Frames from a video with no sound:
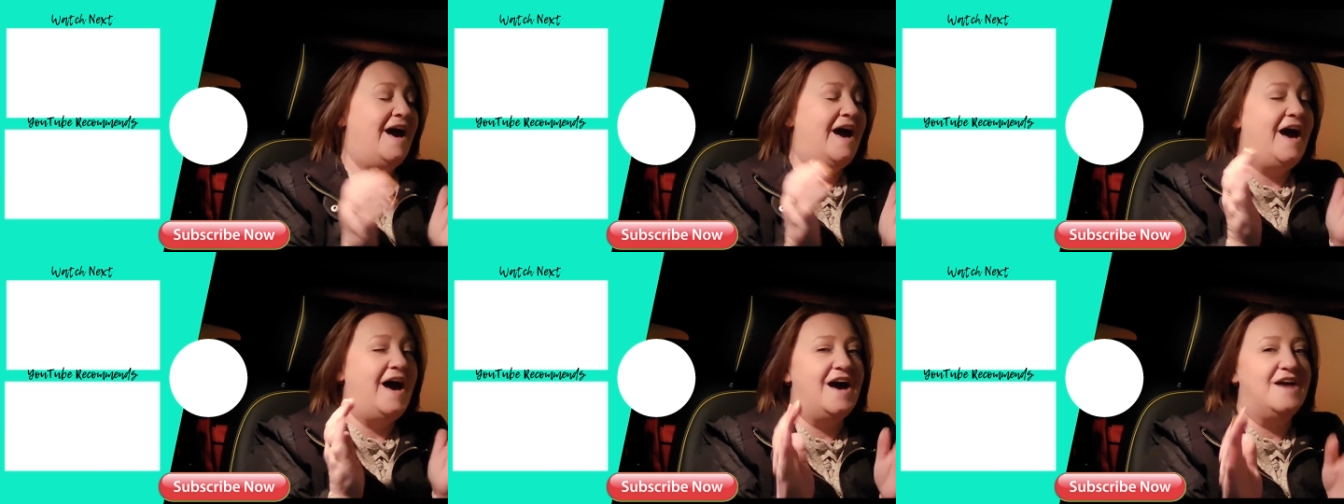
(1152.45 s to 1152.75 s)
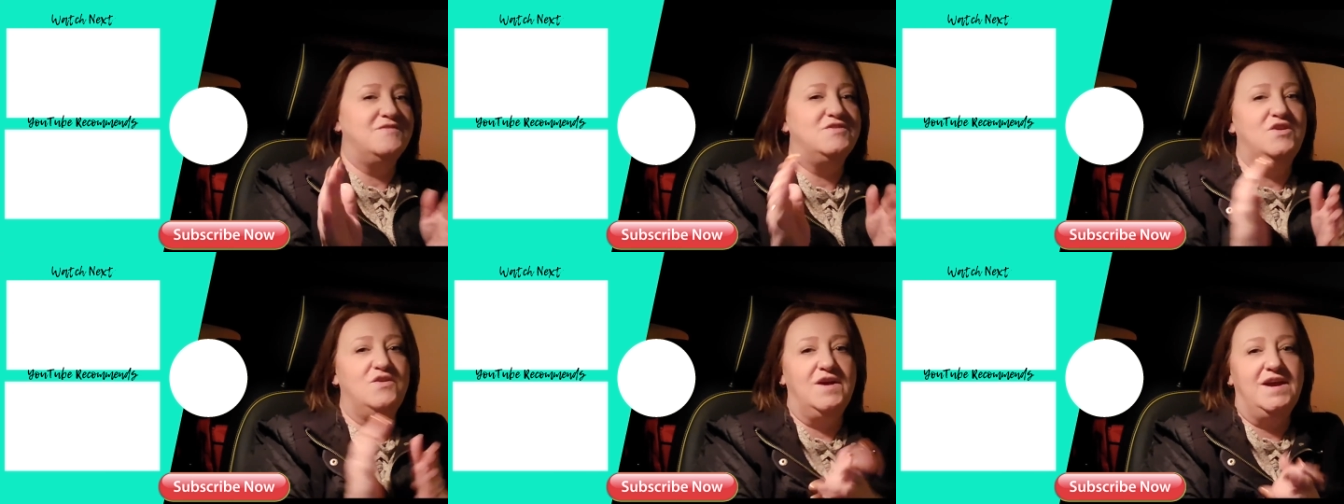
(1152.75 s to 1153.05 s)

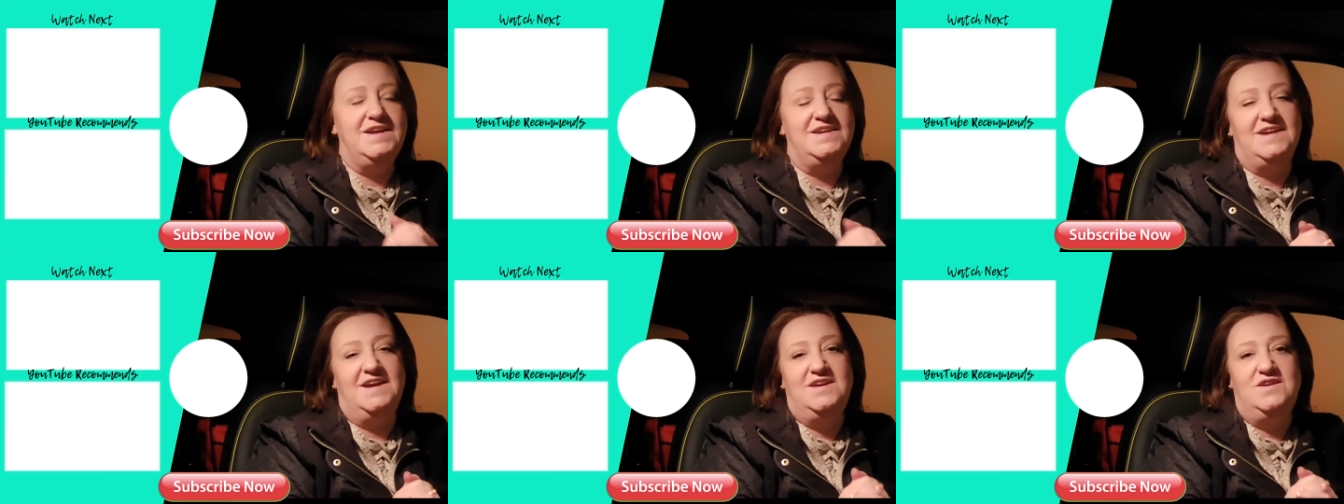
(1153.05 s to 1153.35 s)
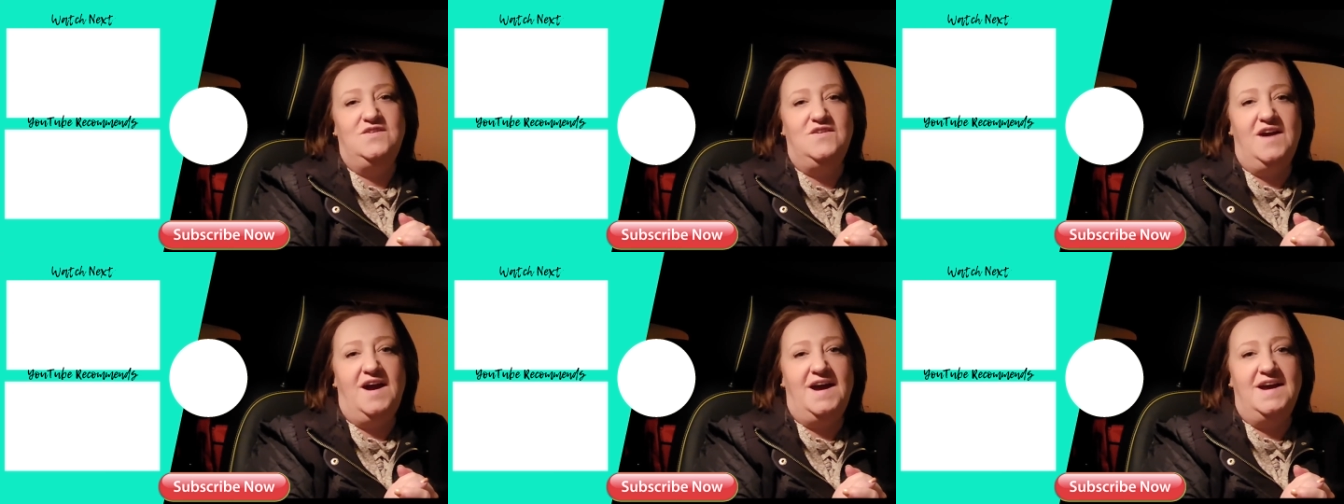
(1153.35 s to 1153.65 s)
Have a great night
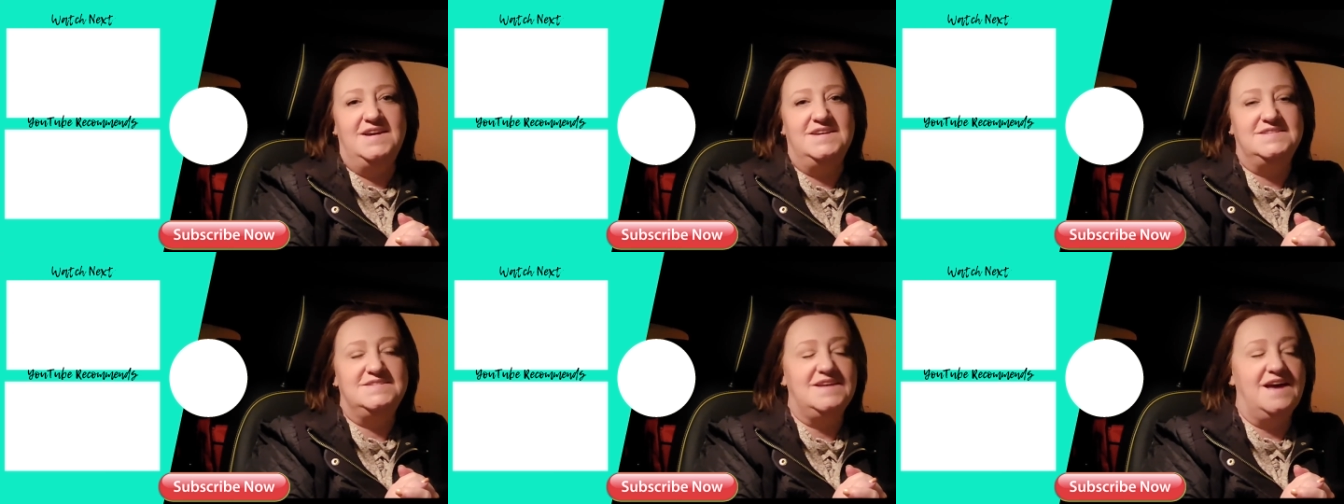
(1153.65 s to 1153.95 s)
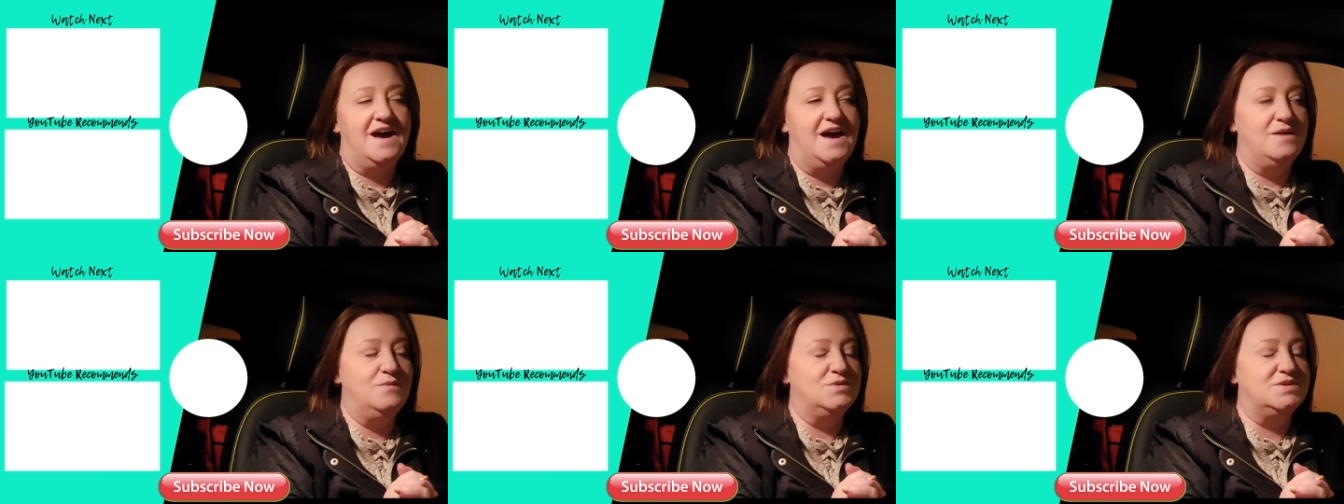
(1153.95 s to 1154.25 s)
you guys.
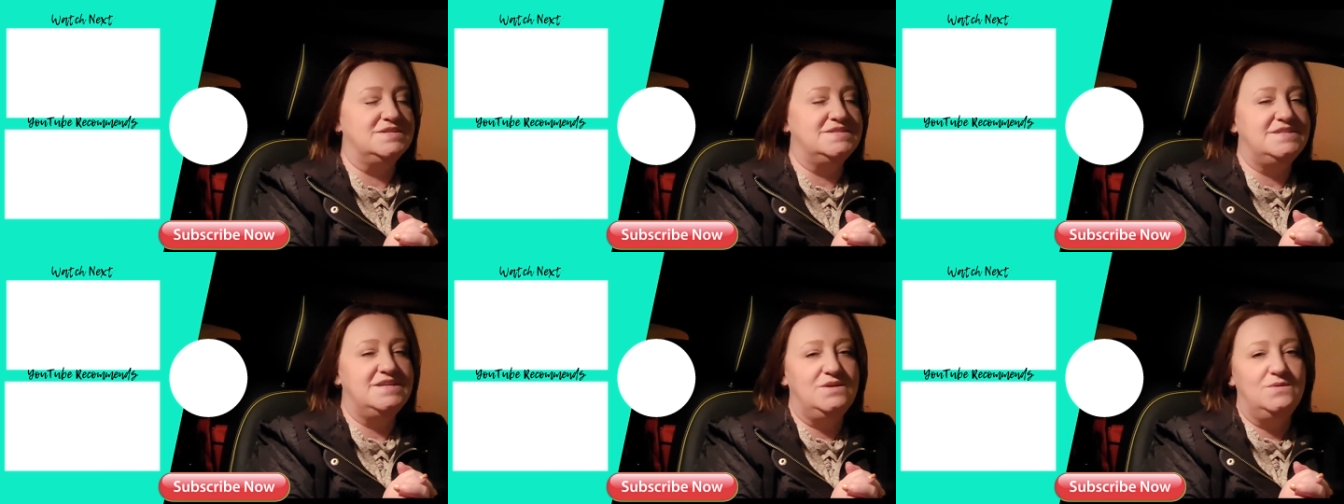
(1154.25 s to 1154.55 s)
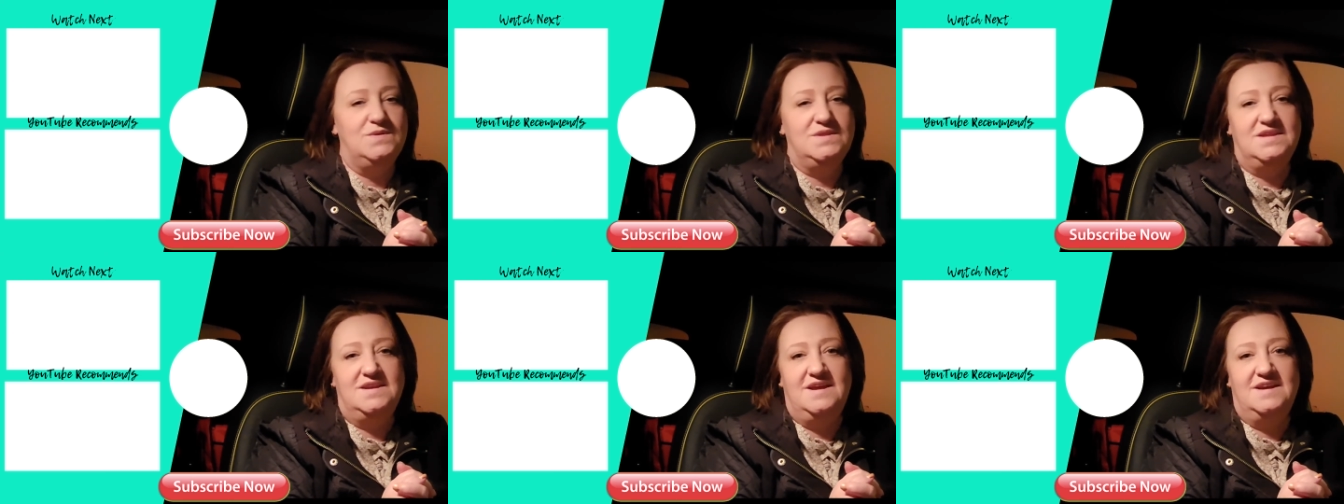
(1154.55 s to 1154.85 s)
I will see
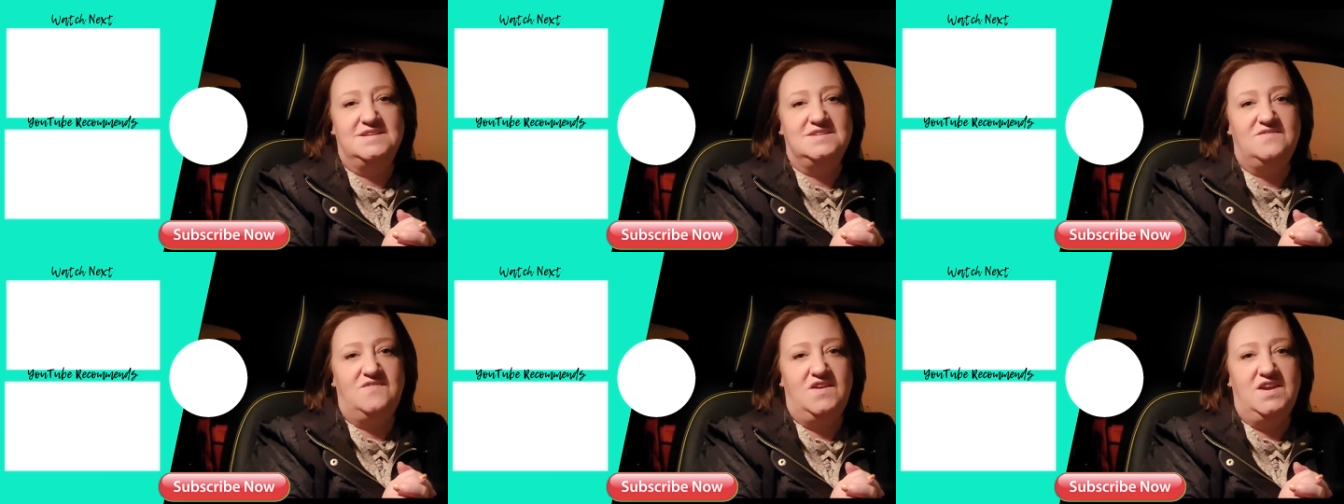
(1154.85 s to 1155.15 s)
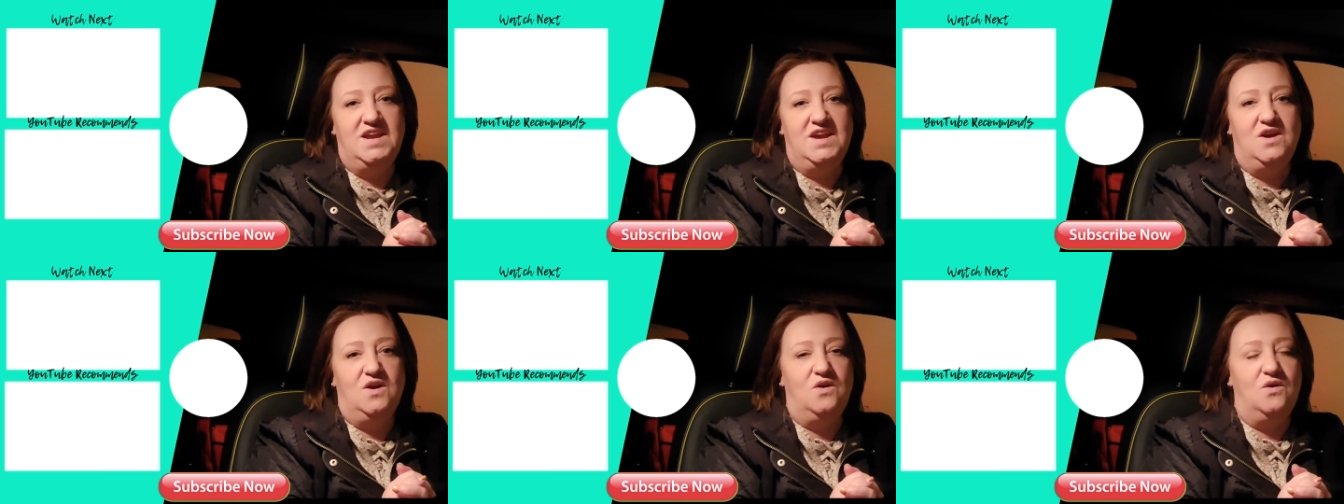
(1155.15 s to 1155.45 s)
you in the next
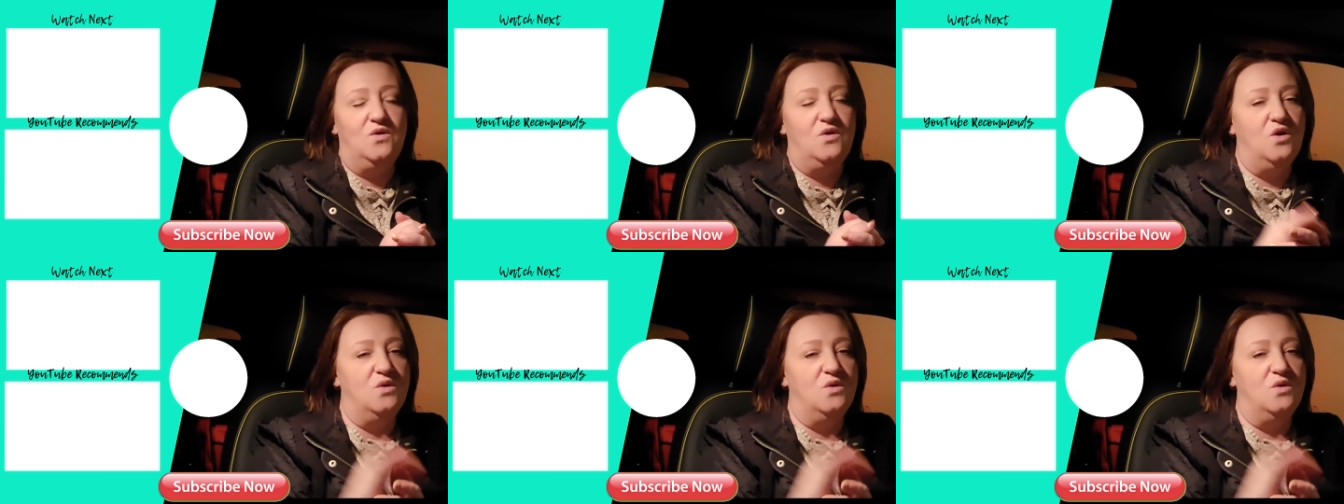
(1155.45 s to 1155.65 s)
video.